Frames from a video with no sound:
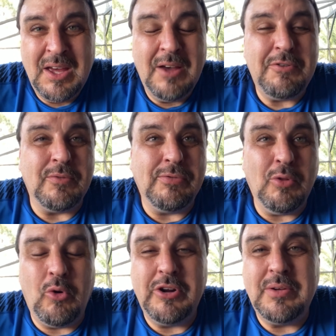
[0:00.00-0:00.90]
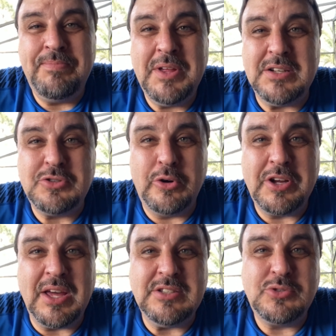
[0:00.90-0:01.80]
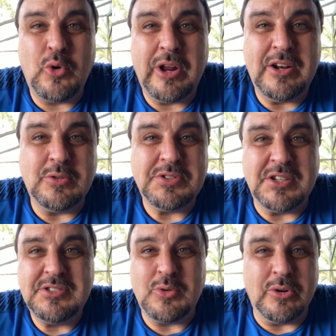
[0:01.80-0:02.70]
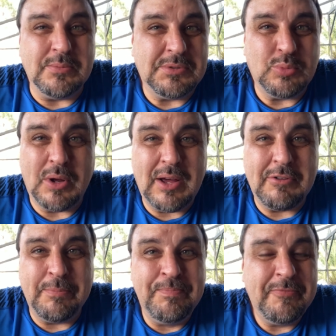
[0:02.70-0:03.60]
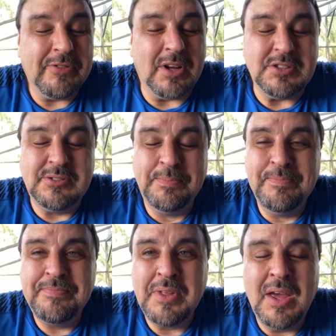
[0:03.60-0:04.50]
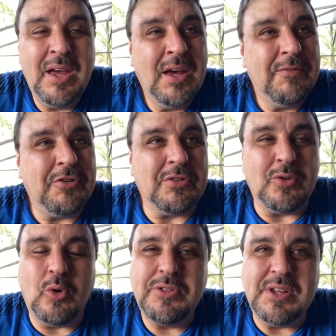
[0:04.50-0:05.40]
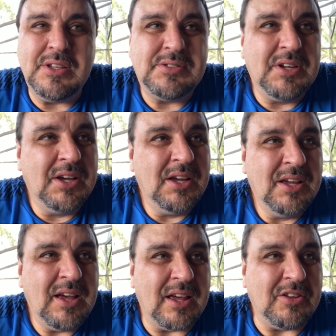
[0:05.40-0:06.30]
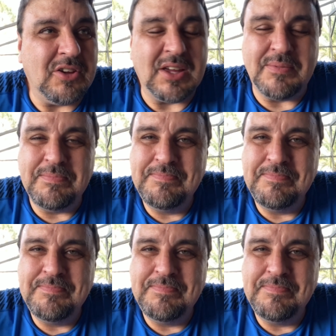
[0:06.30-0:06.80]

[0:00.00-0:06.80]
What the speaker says: If you're in Florida and it's hurricanes, tornadoes, ice storms, whatever, floods. If you're in the Northeast and you get